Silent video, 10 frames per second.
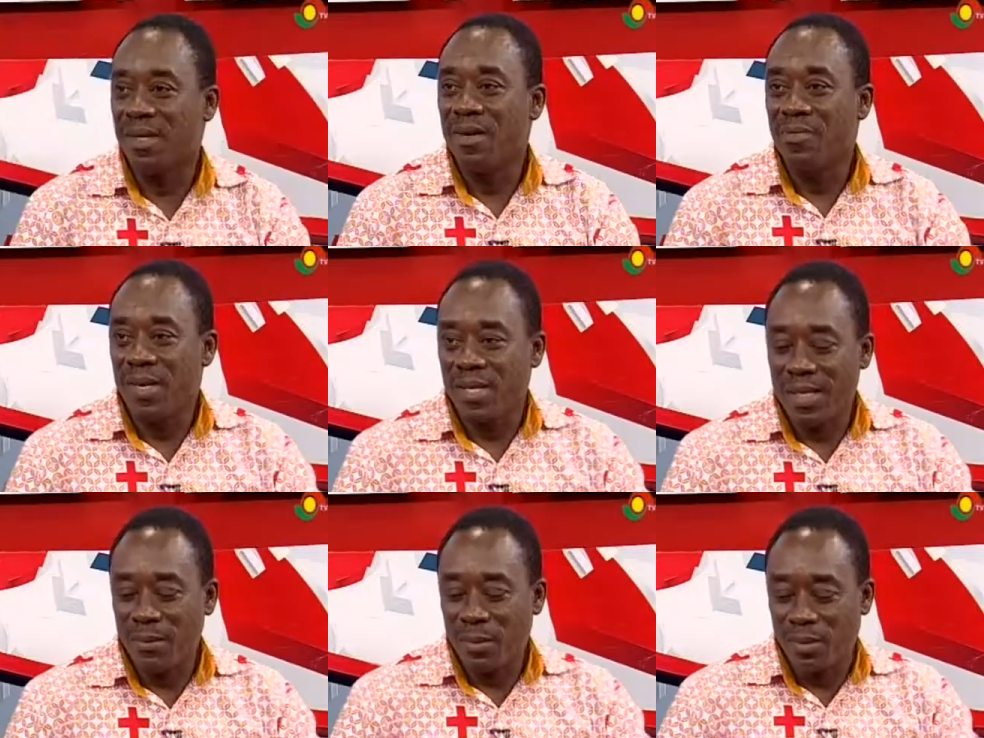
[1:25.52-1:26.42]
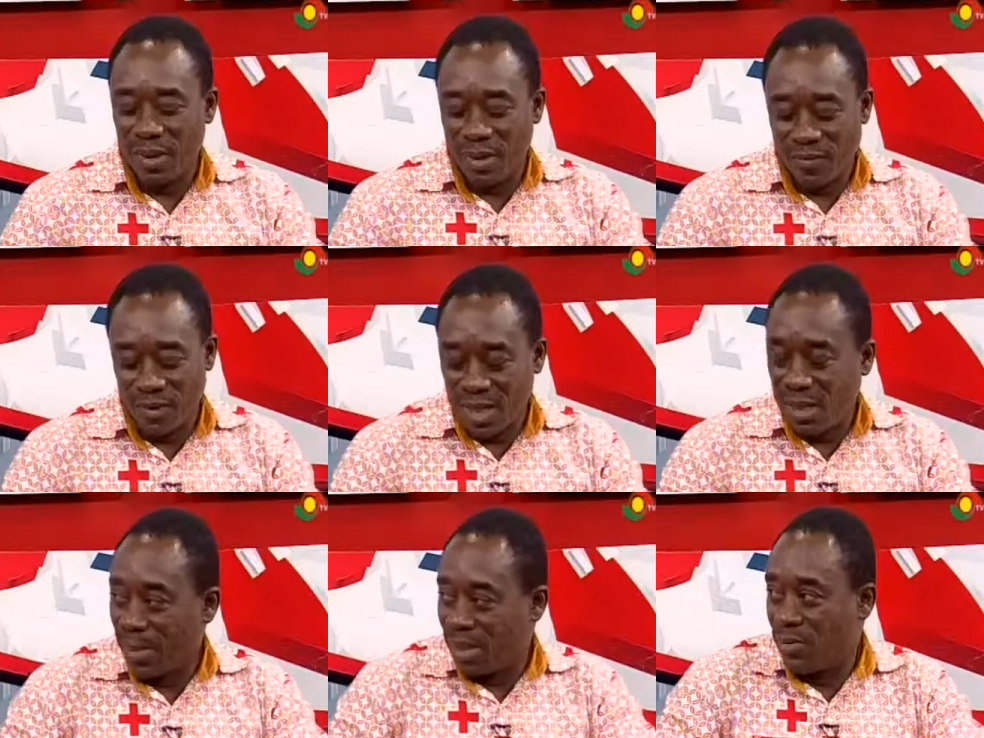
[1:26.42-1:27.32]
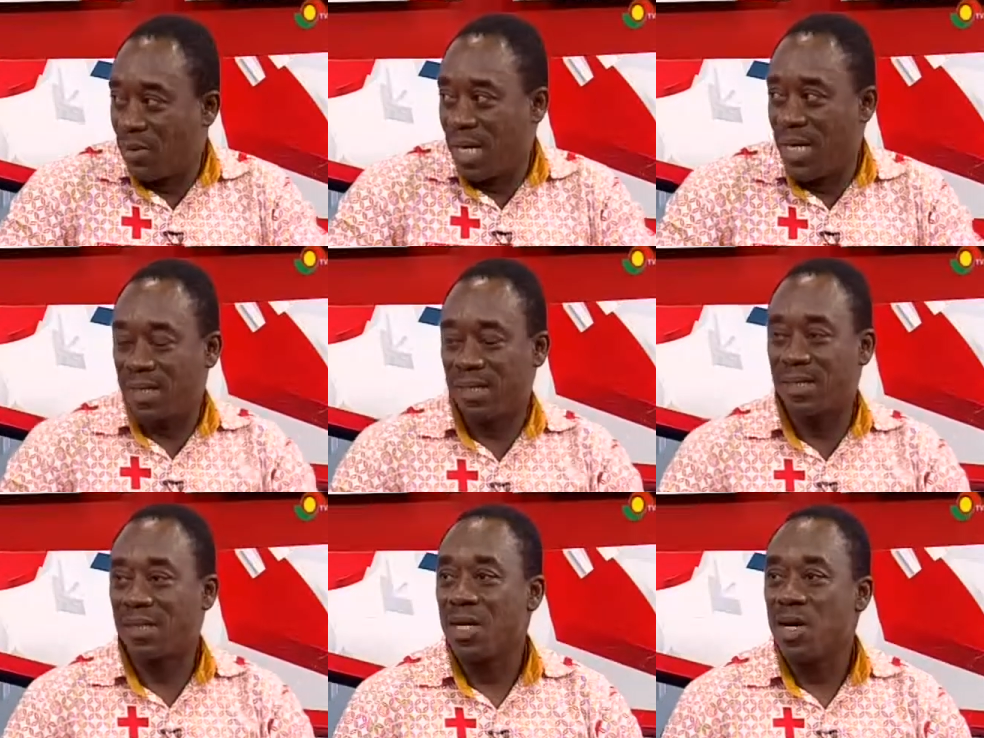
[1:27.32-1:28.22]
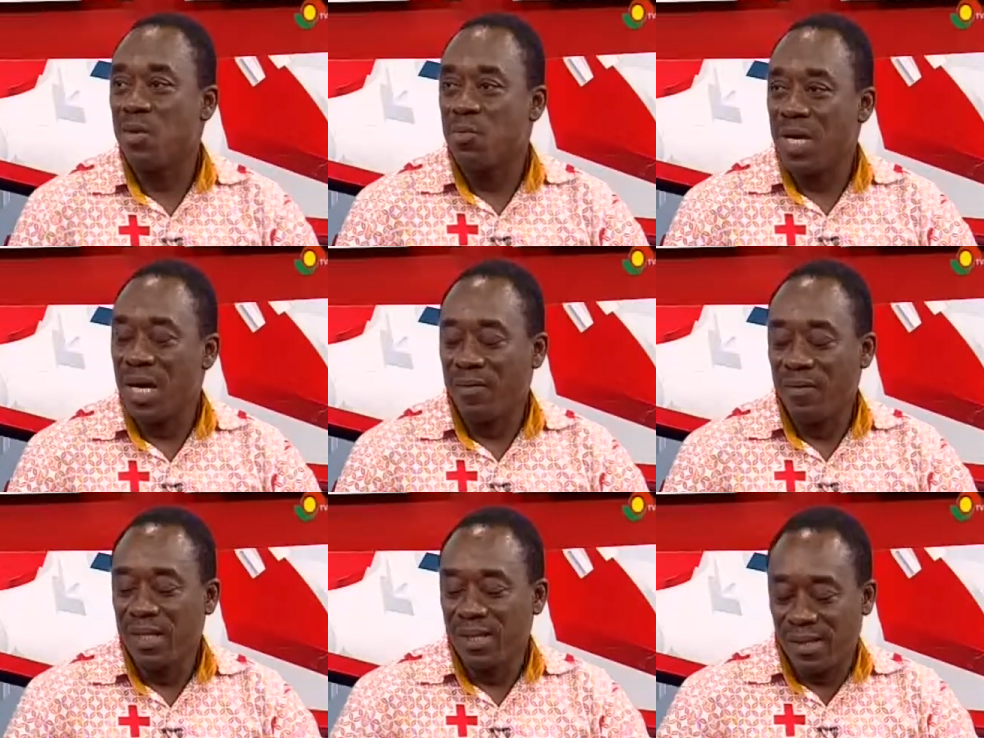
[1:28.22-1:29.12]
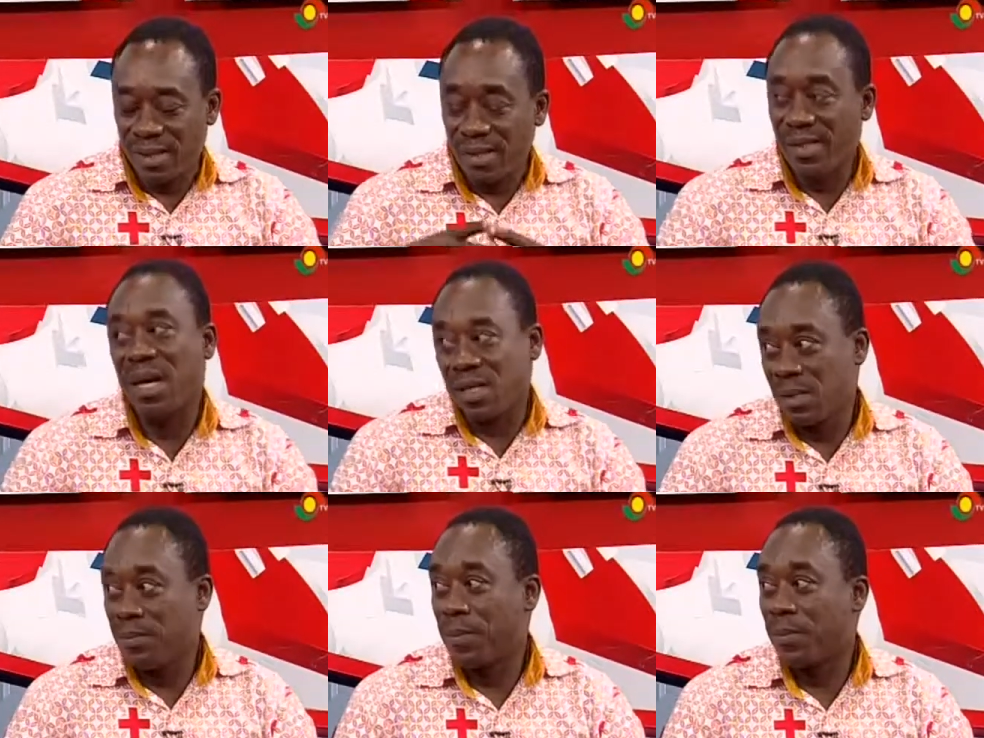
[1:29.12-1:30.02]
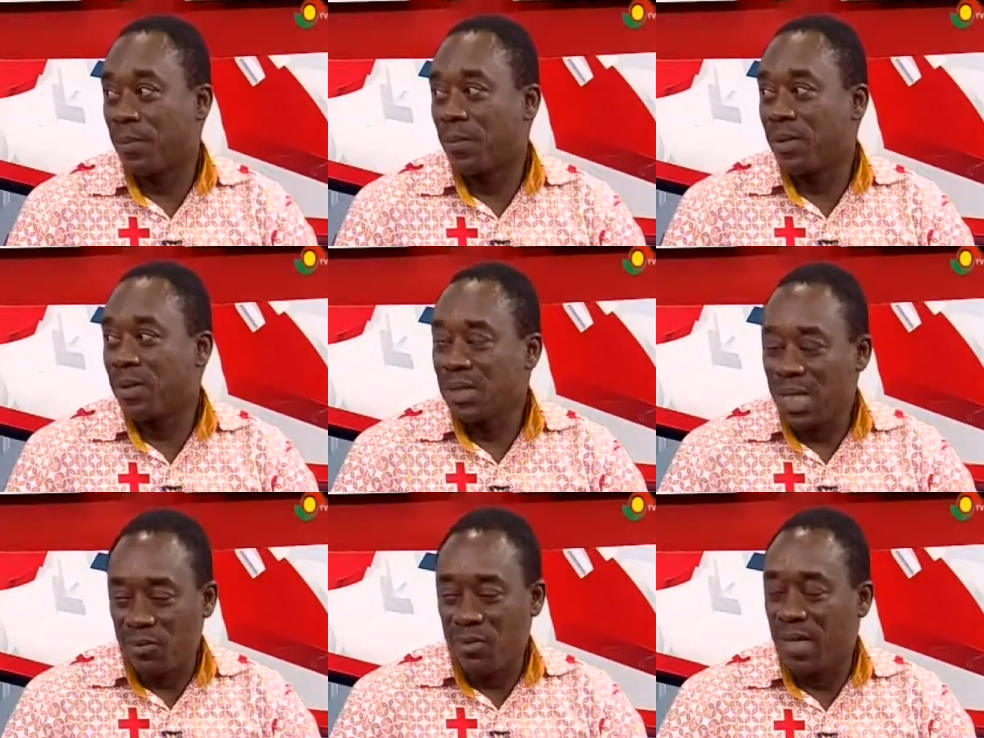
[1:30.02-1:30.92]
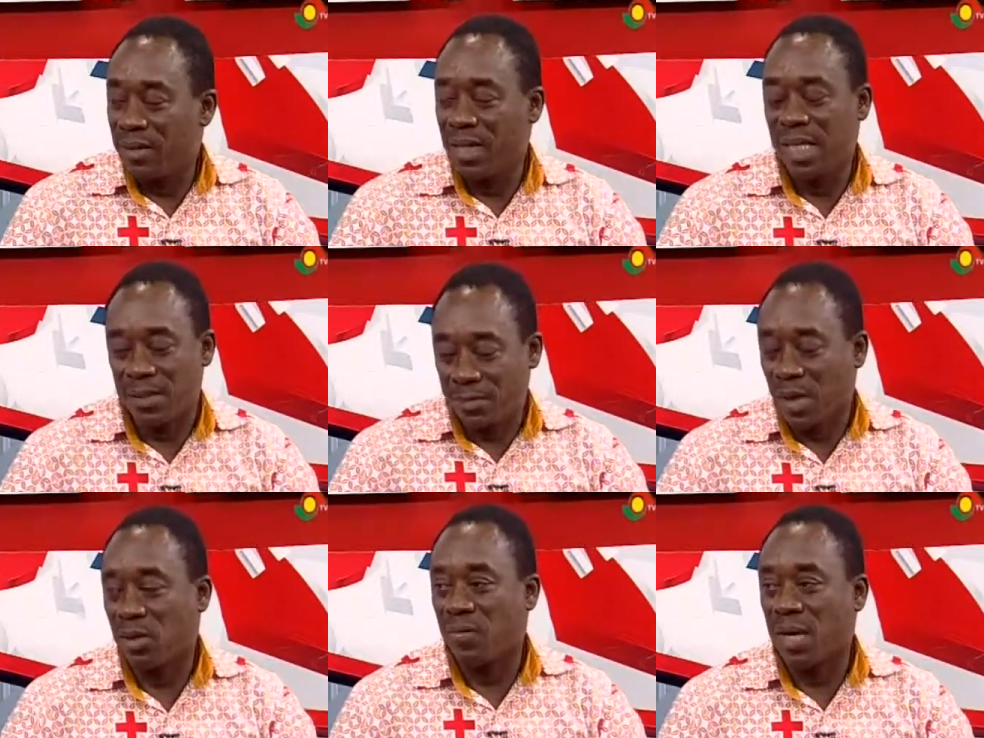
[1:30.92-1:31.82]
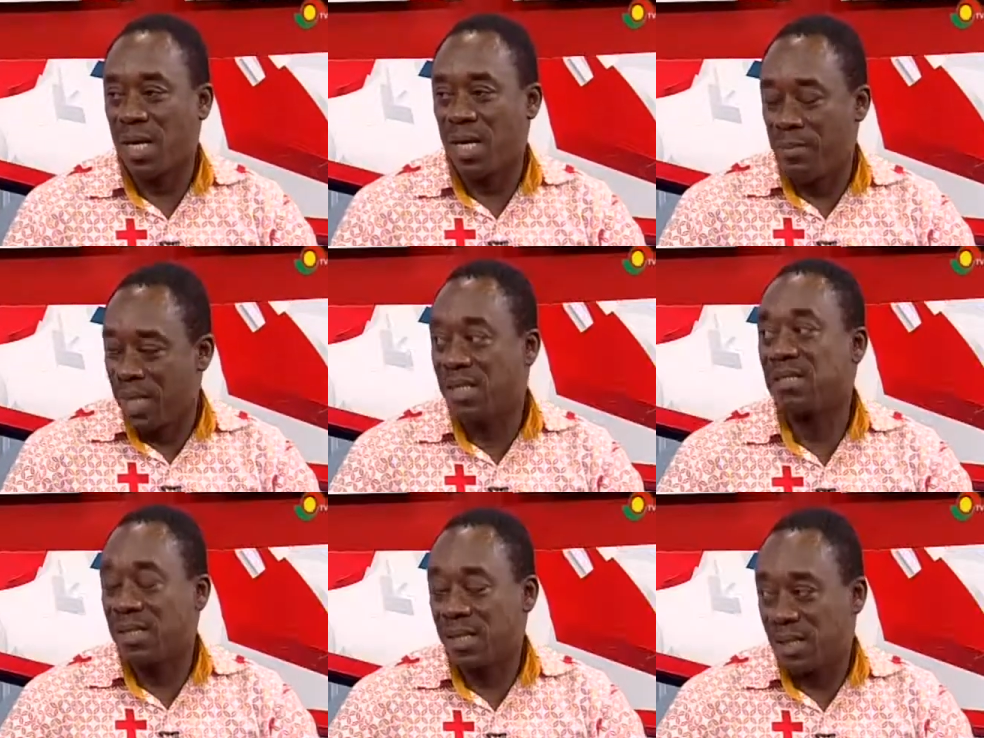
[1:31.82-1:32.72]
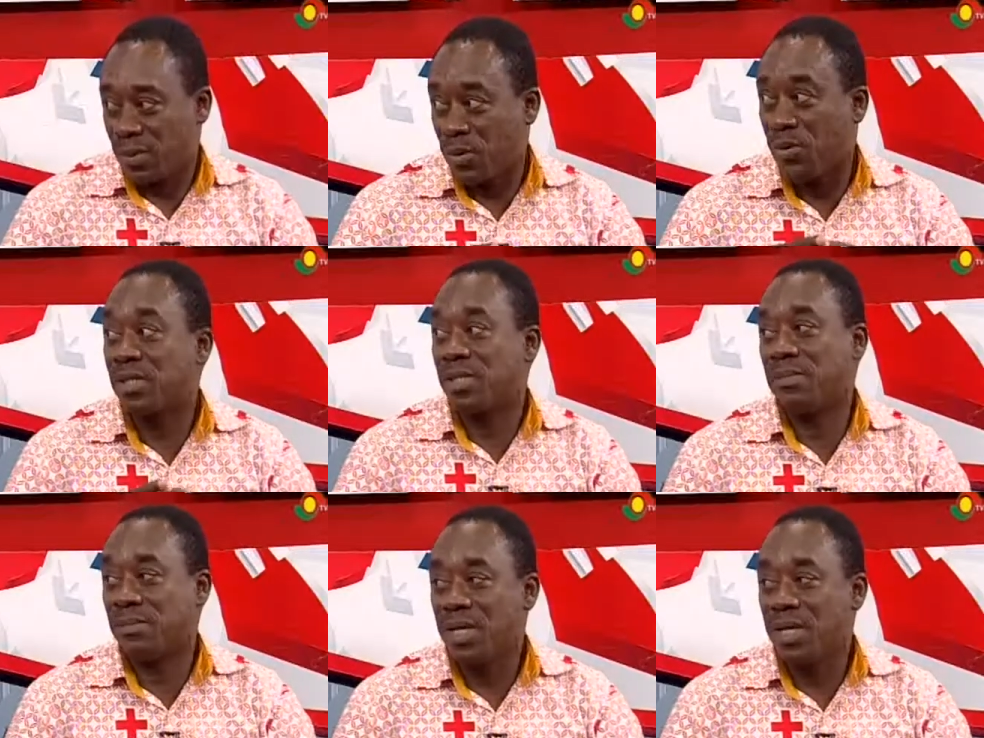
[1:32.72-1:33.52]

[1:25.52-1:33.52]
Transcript: For example, for this particular elections, we have 6,000 people that we are training as part of our emergency response team.